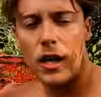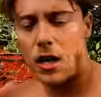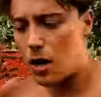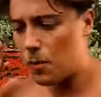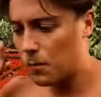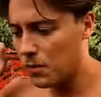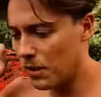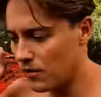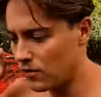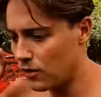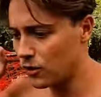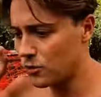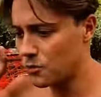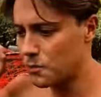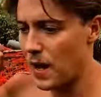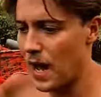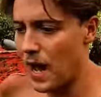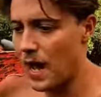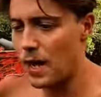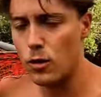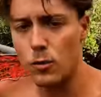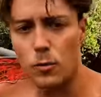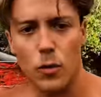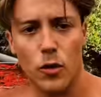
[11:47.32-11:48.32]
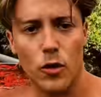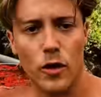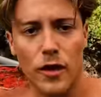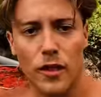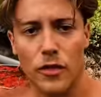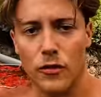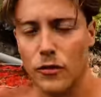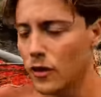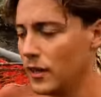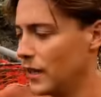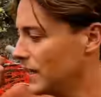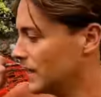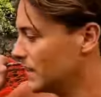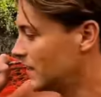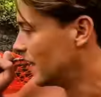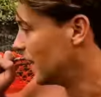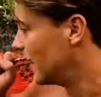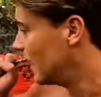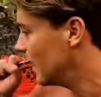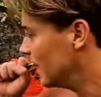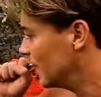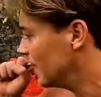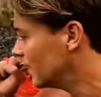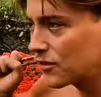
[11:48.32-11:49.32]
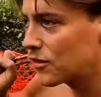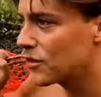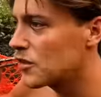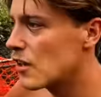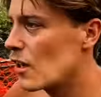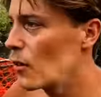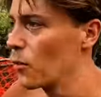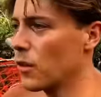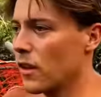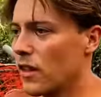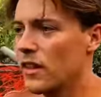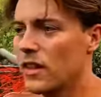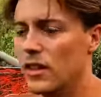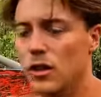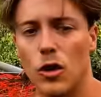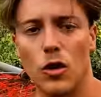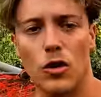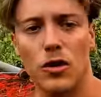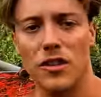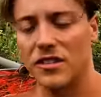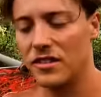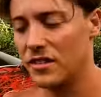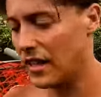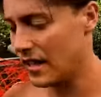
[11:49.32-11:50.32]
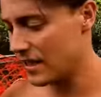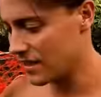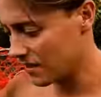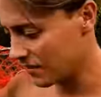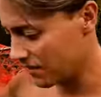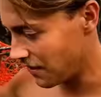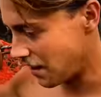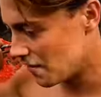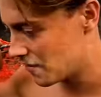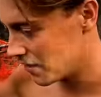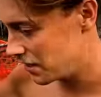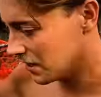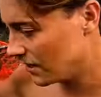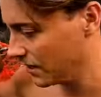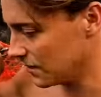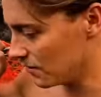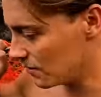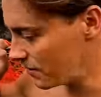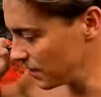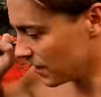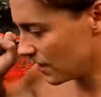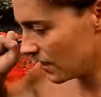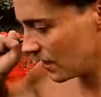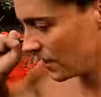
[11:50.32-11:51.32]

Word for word: Can't believe I was paddleboarding through here today. This feels like one of the longest days I've ever lived.